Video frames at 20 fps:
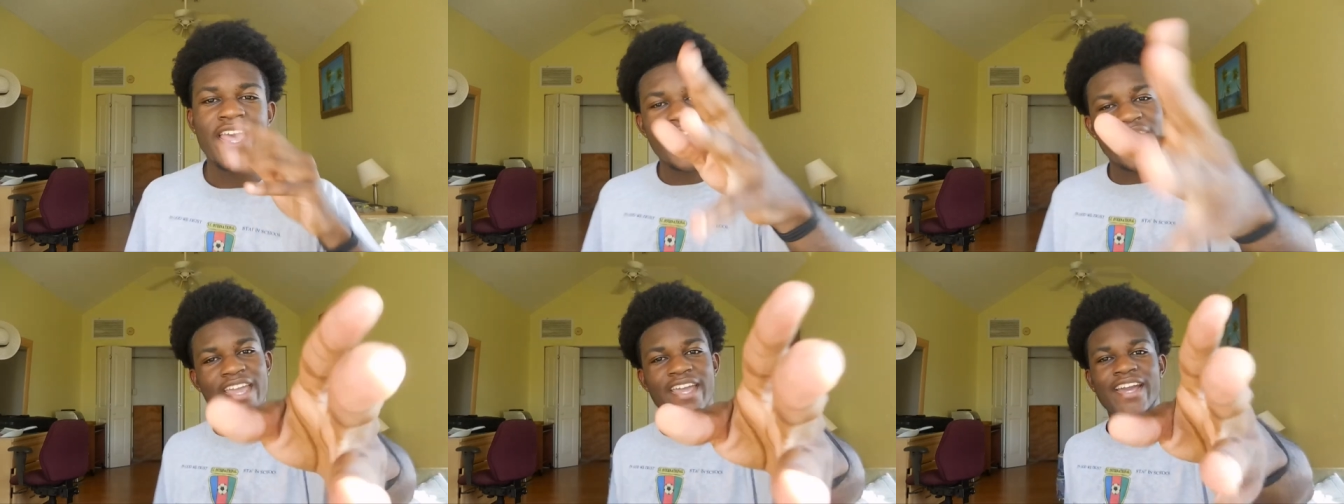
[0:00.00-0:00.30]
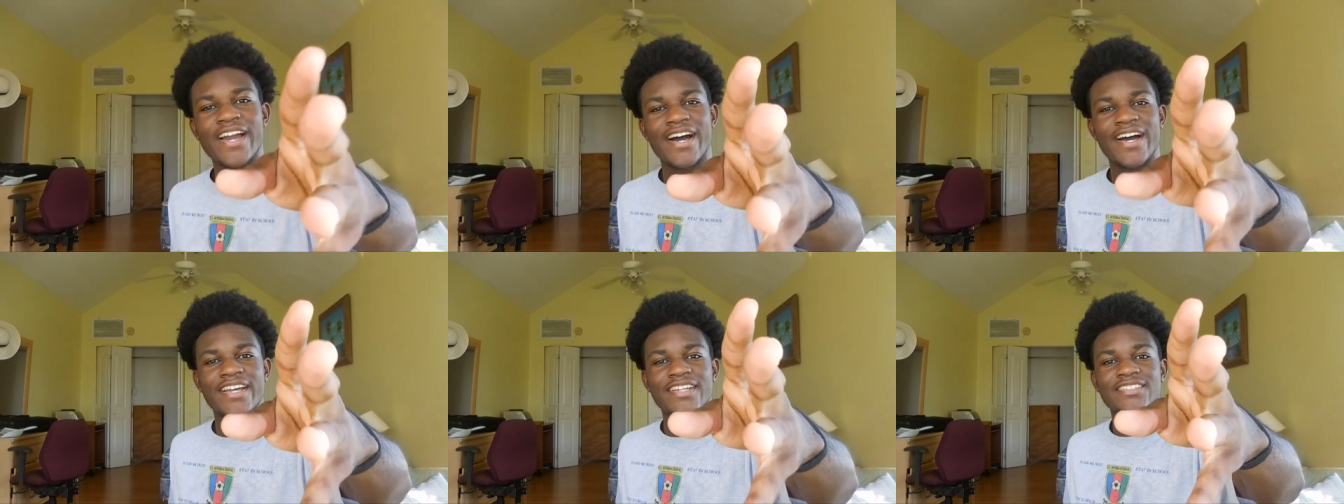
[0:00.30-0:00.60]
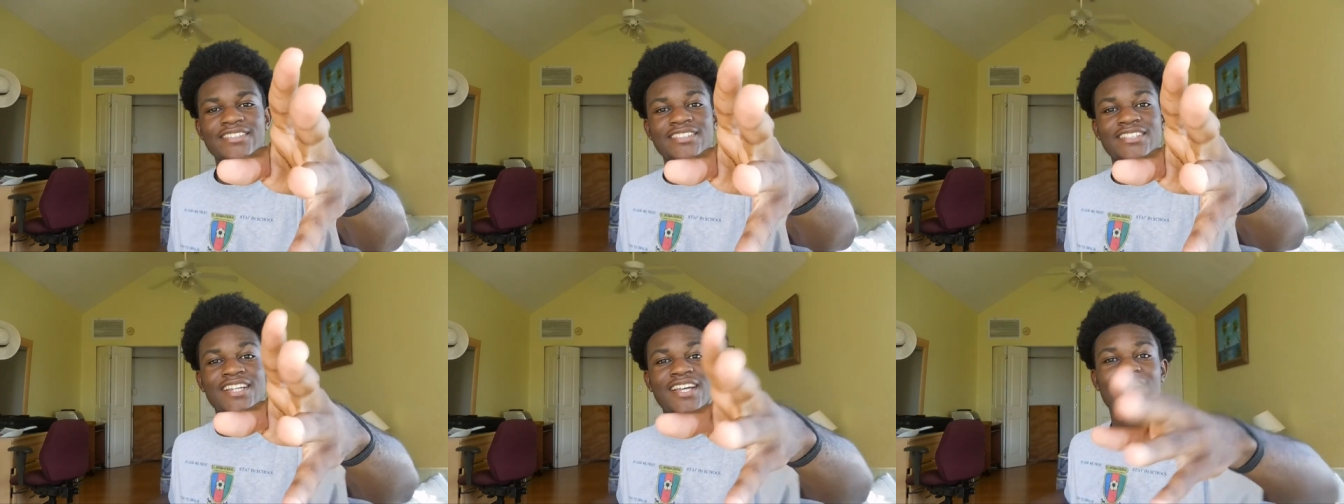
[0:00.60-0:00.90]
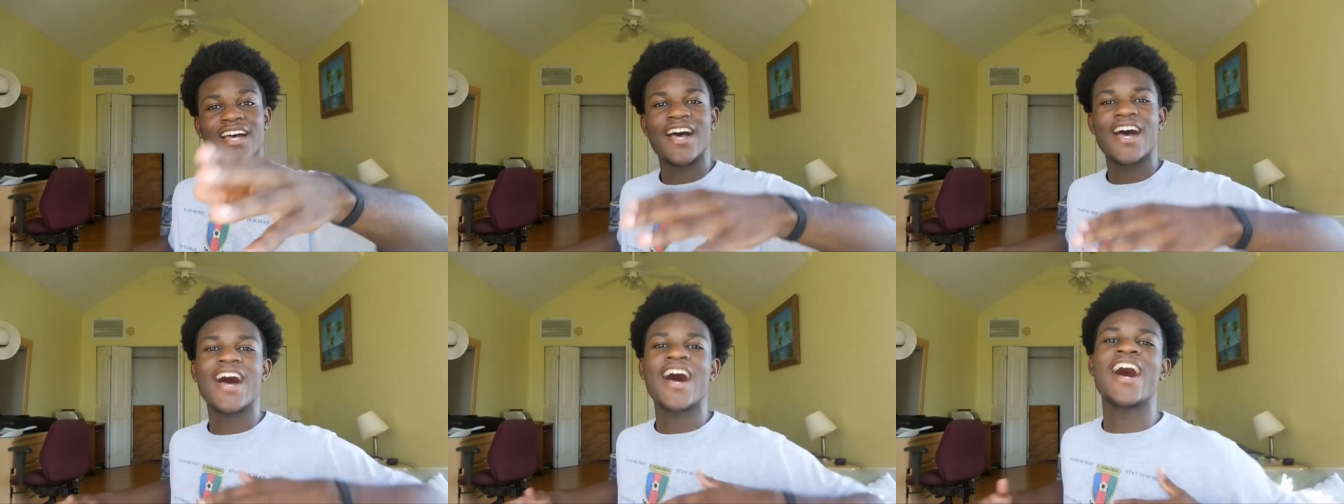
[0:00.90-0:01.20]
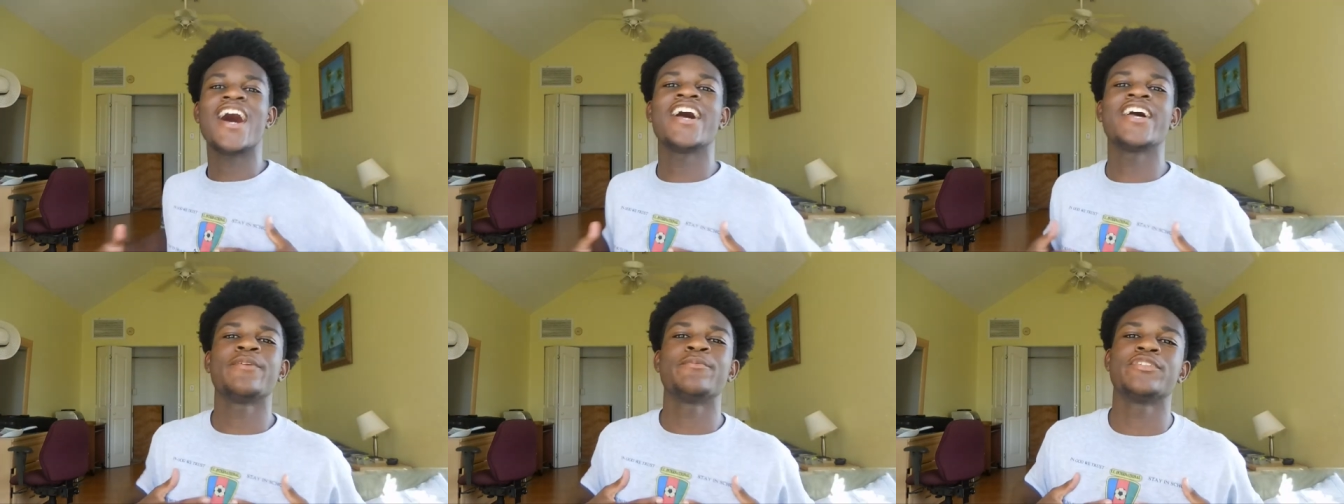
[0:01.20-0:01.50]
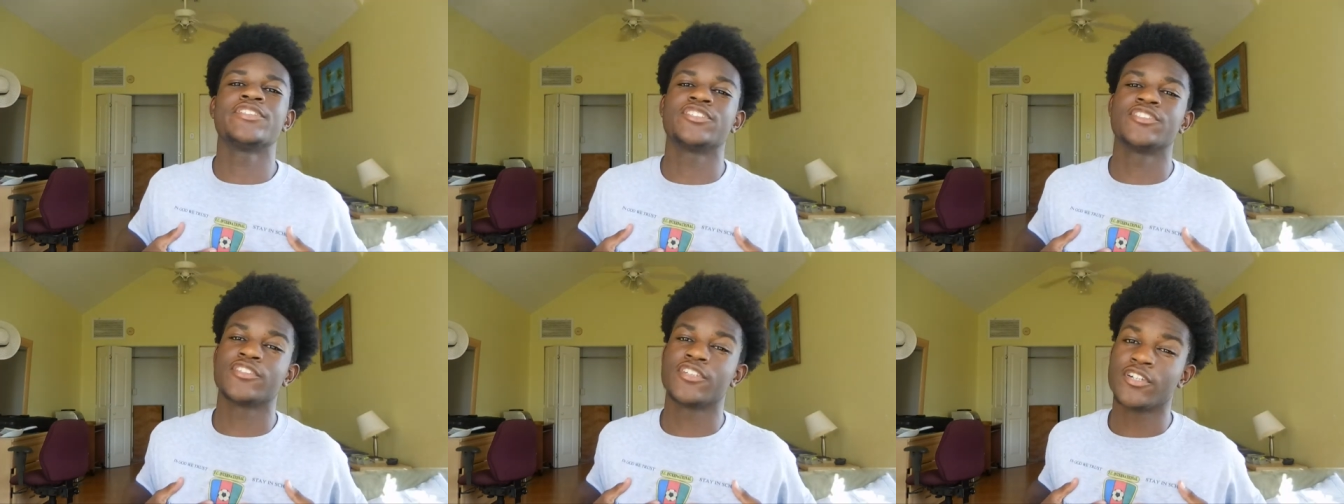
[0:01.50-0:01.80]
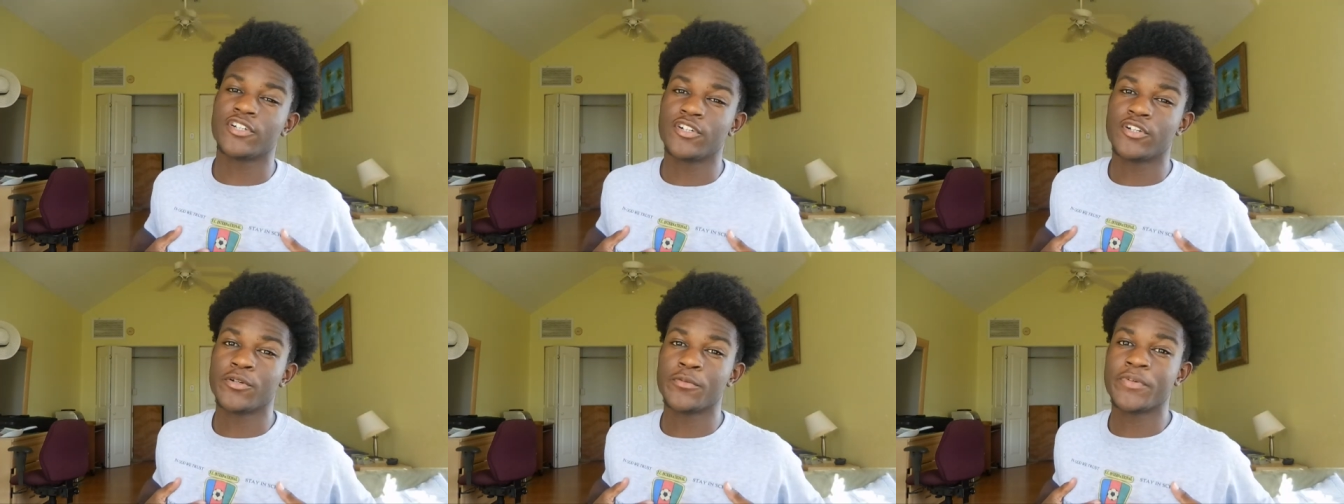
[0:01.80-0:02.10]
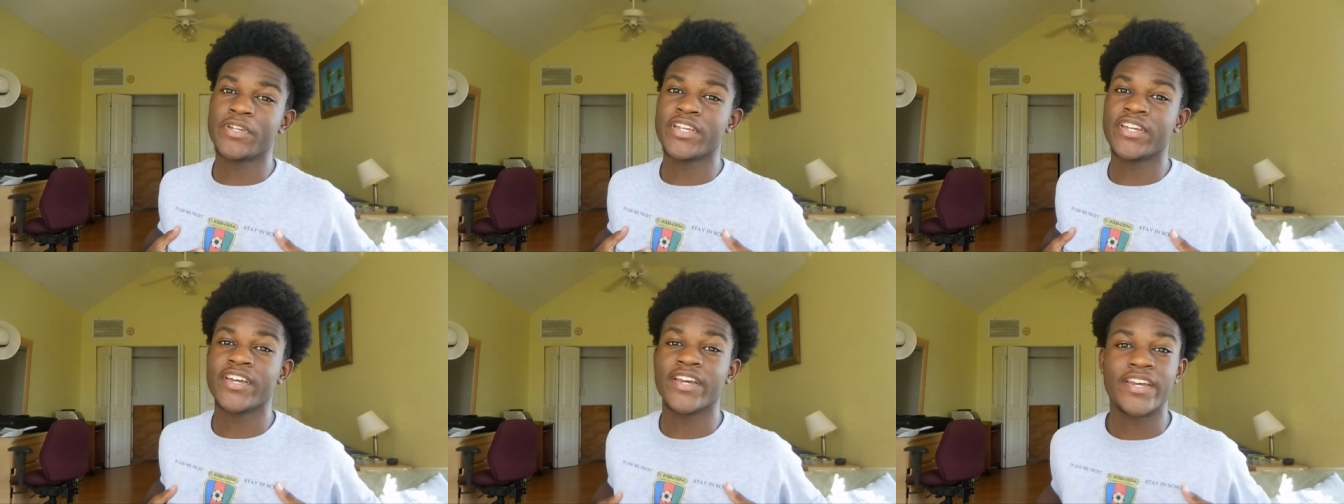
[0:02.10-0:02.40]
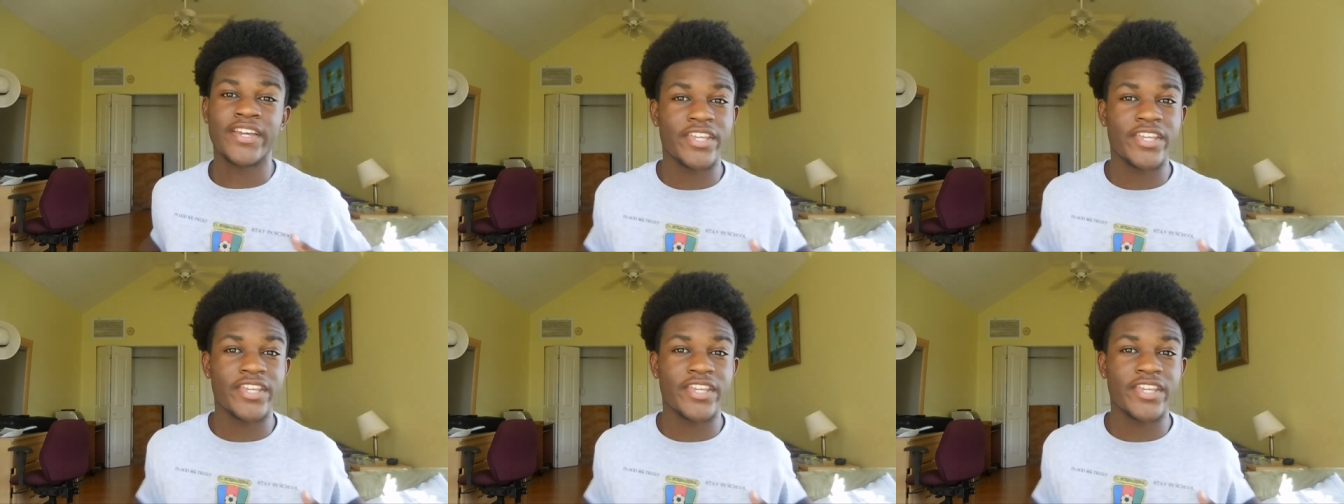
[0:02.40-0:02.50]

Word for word: Hey guys, I am Azuka Obi.